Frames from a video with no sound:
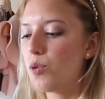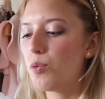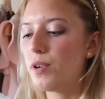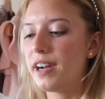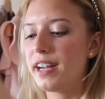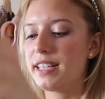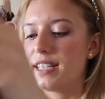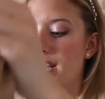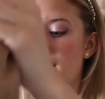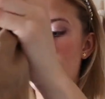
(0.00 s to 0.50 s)

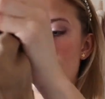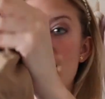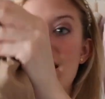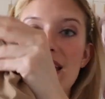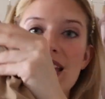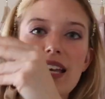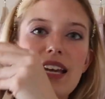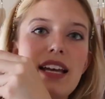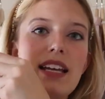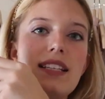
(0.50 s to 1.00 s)
Whereas
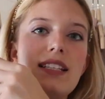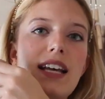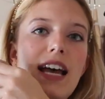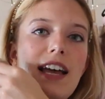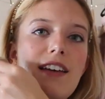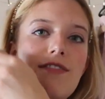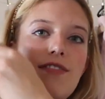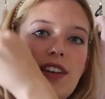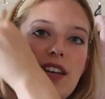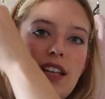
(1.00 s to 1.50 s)
this,
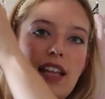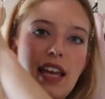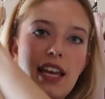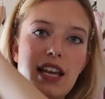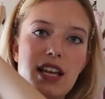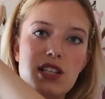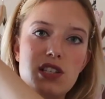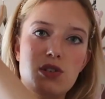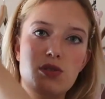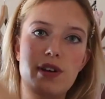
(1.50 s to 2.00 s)
I feel
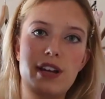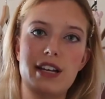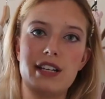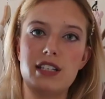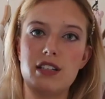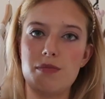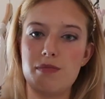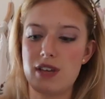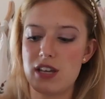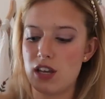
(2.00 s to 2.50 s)
like is going
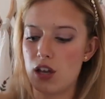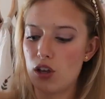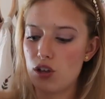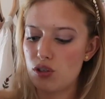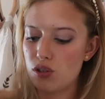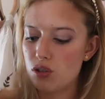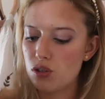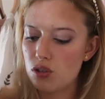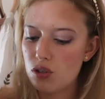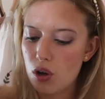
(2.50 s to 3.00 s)
to be
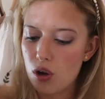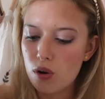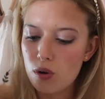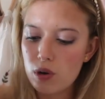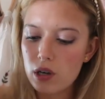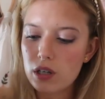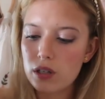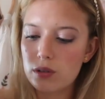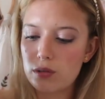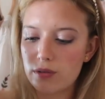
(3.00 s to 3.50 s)

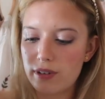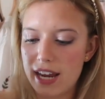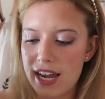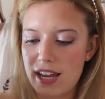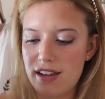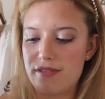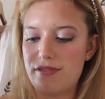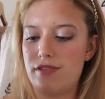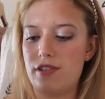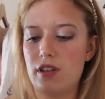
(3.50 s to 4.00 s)
so
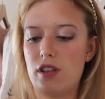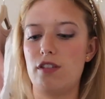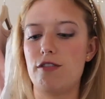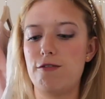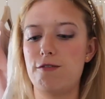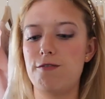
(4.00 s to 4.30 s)
great for the